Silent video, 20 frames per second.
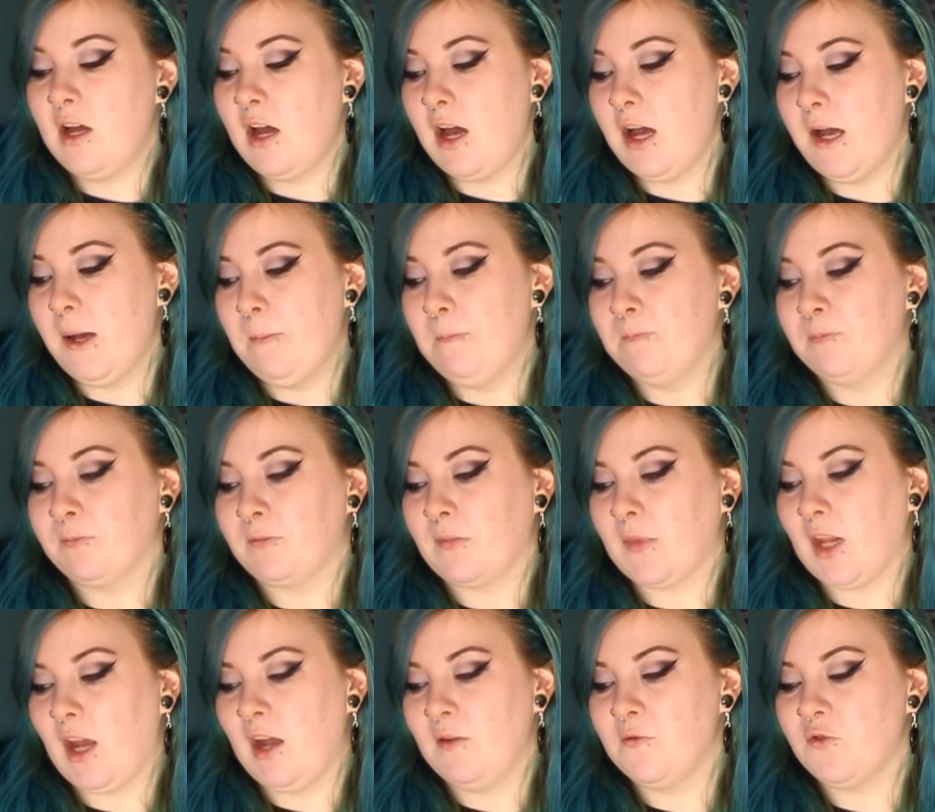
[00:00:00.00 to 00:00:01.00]

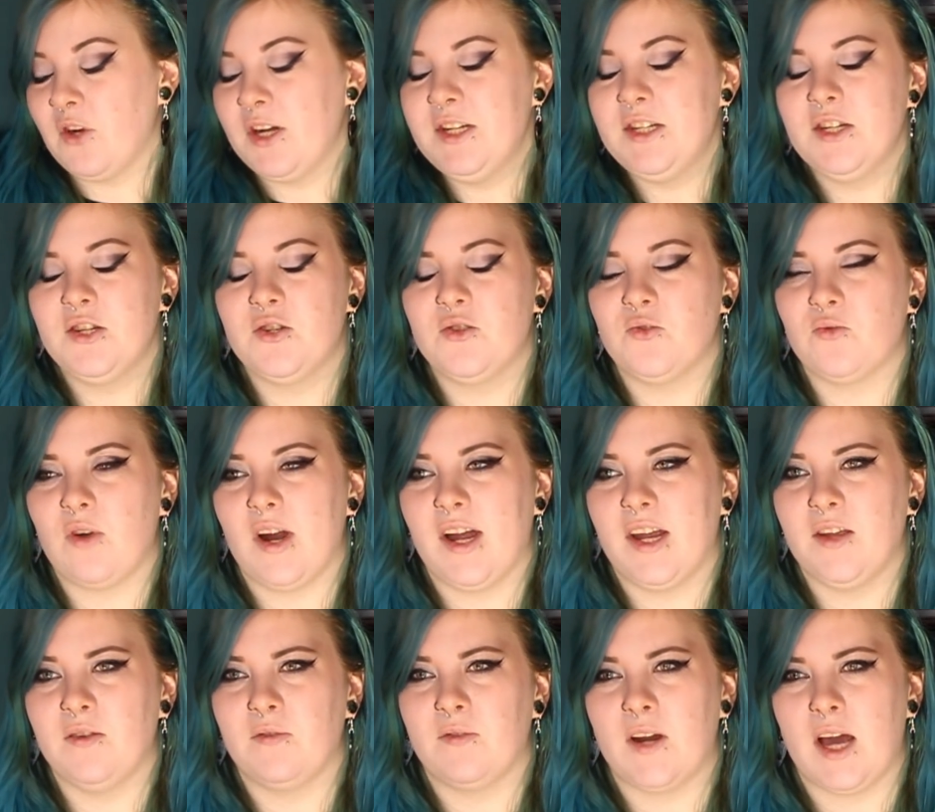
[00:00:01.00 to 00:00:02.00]
I've tried to
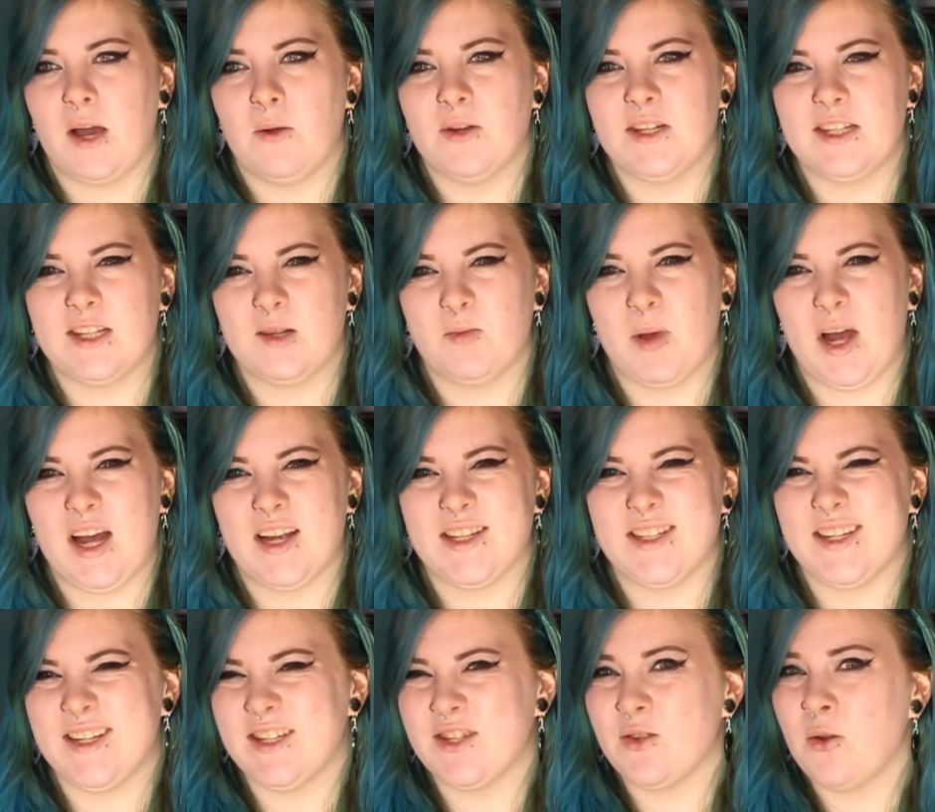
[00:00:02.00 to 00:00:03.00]
dry flowers in the past
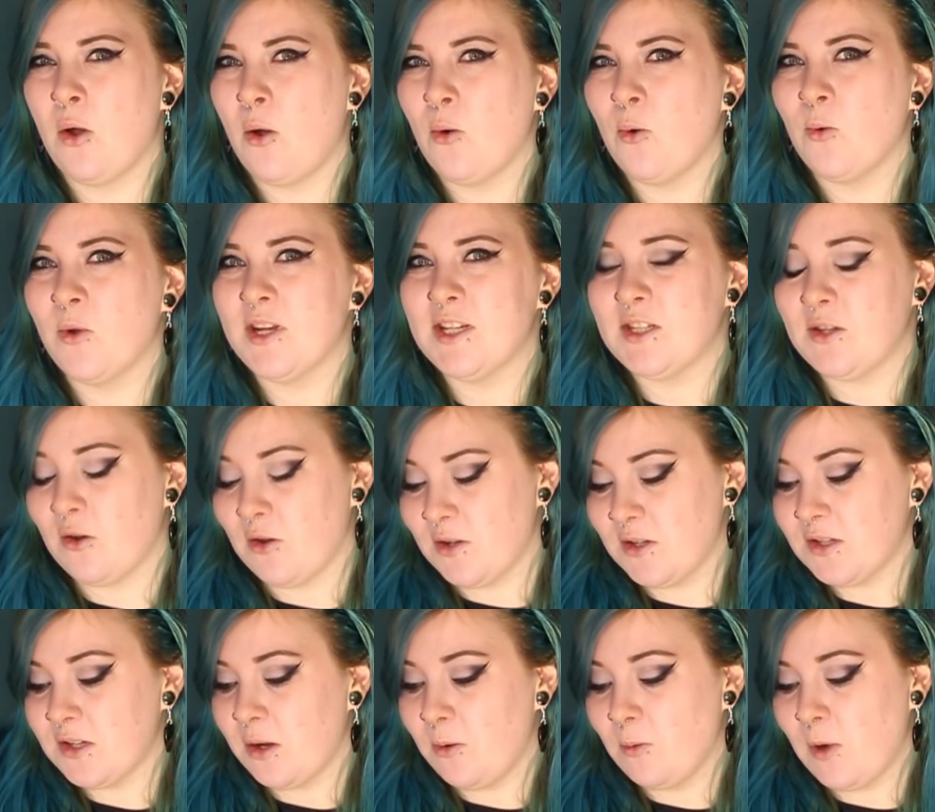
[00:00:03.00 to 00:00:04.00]
and it's not always gone
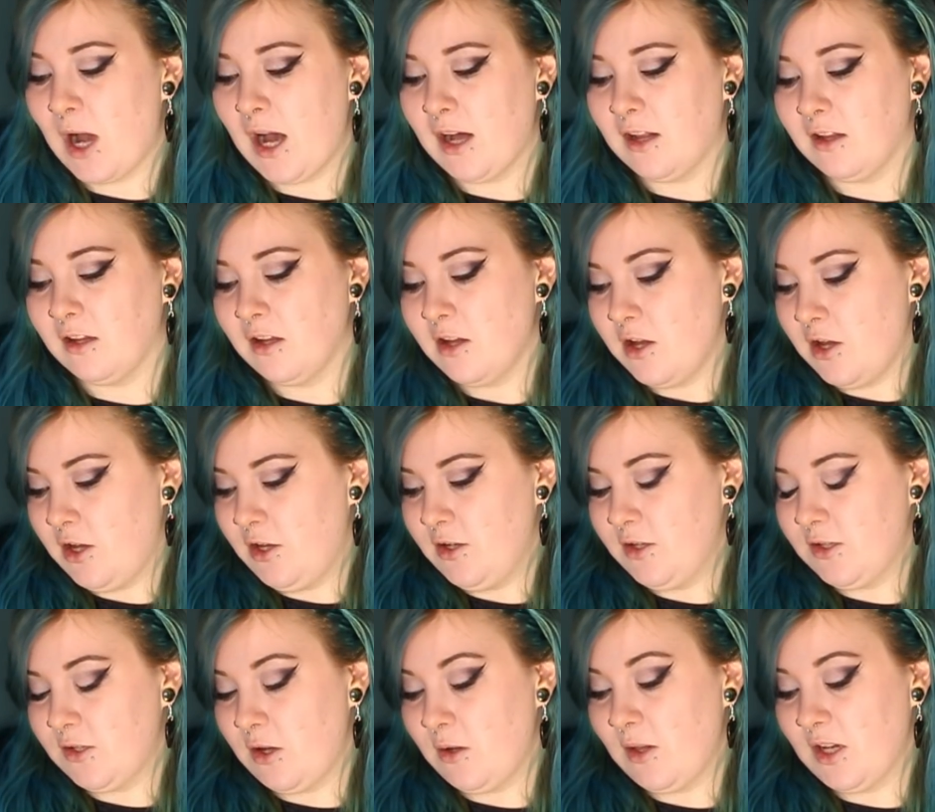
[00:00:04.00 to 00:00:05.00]
so well,
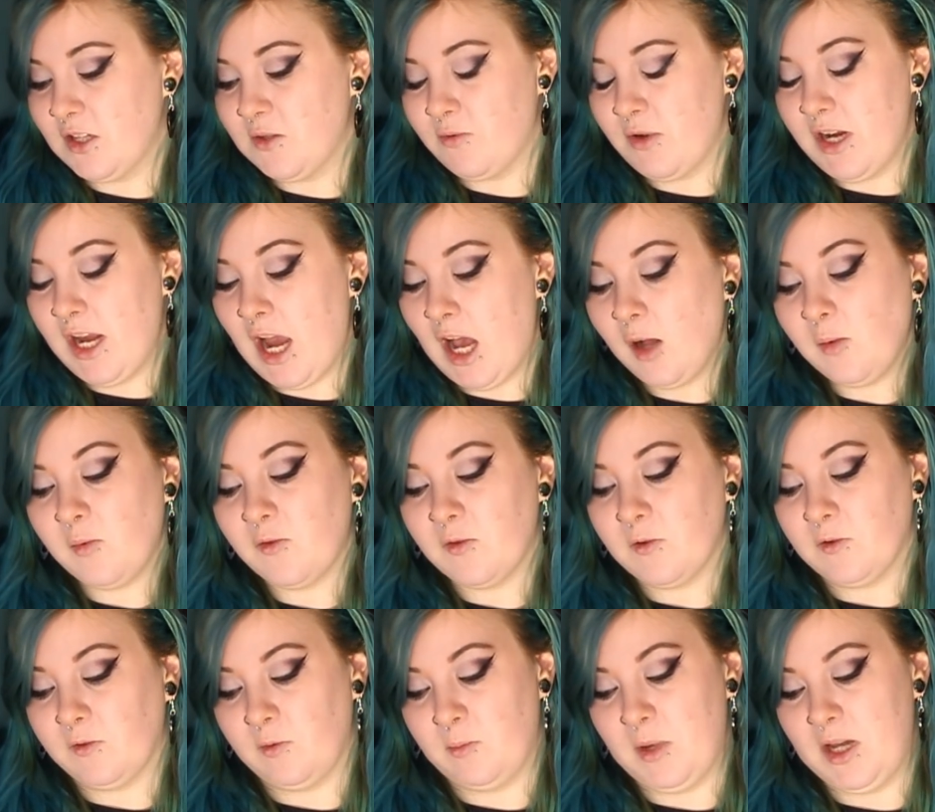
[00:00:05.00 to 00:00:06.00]
so that's really
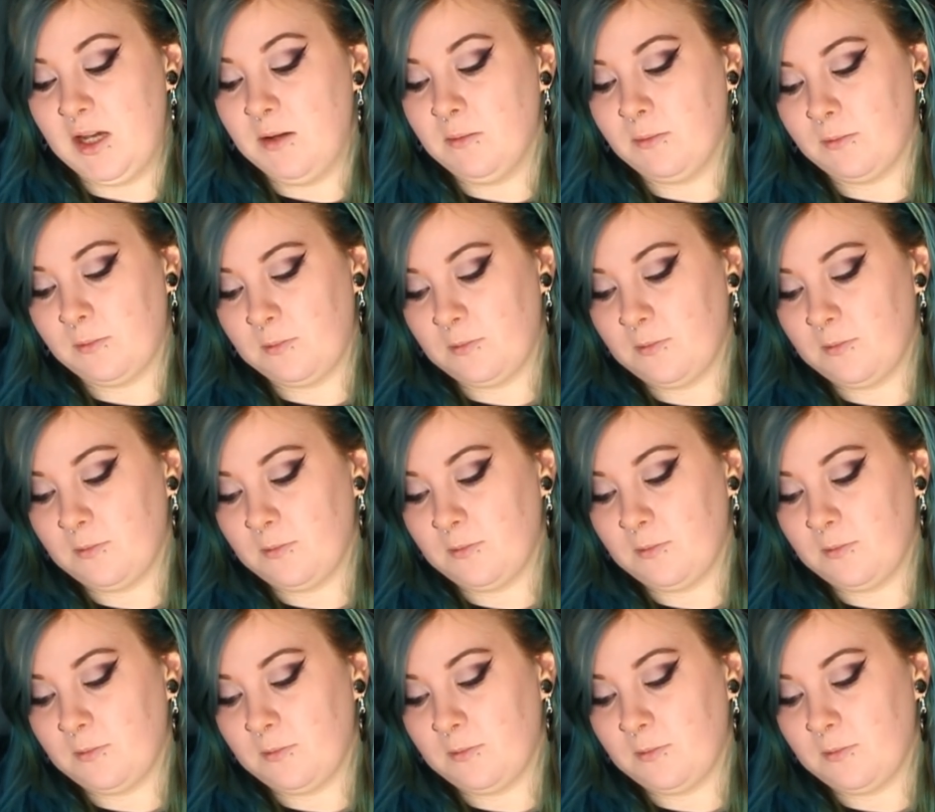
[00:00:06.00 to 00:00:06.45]
helpful for me.